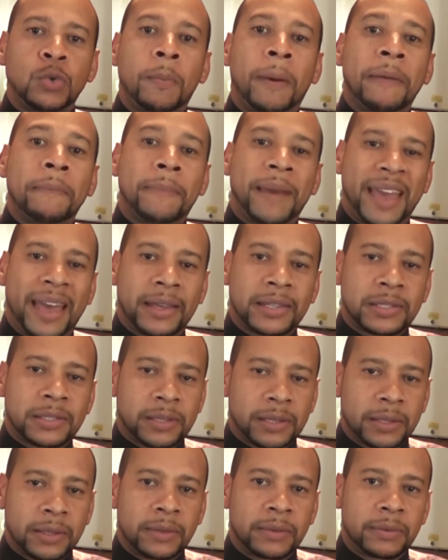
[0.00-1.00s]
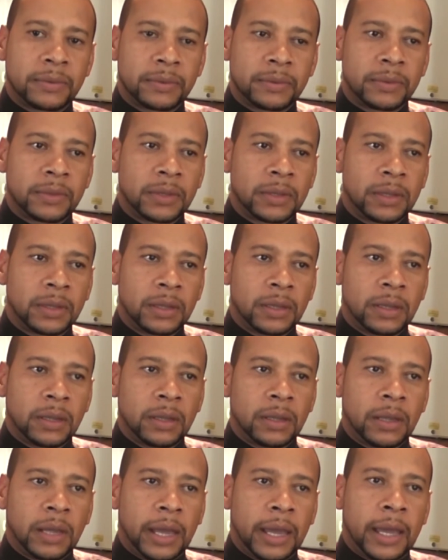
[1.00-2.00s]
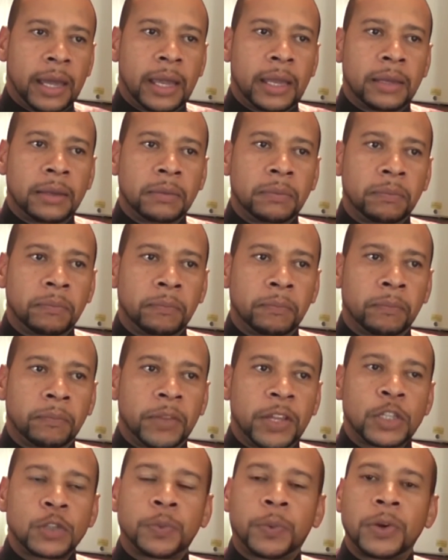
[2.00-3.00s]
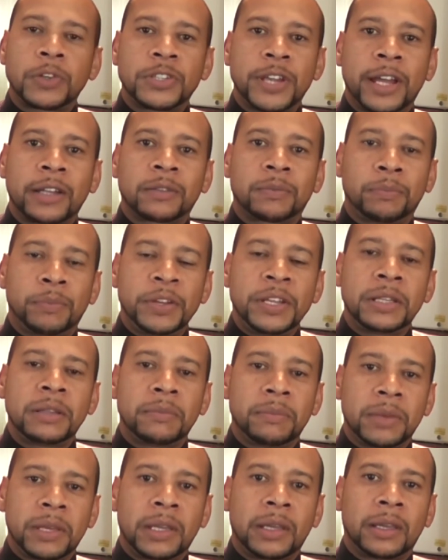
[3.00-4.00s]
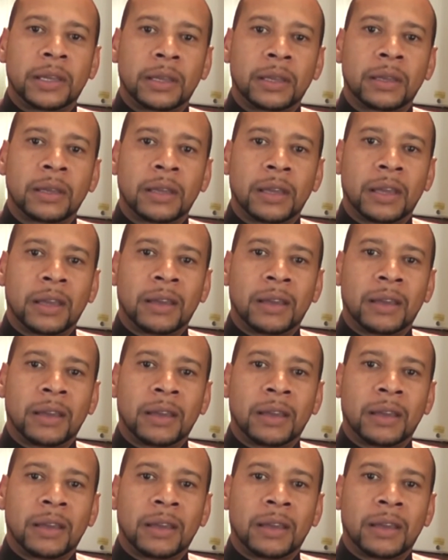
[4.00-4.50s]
do my best. And this project brings me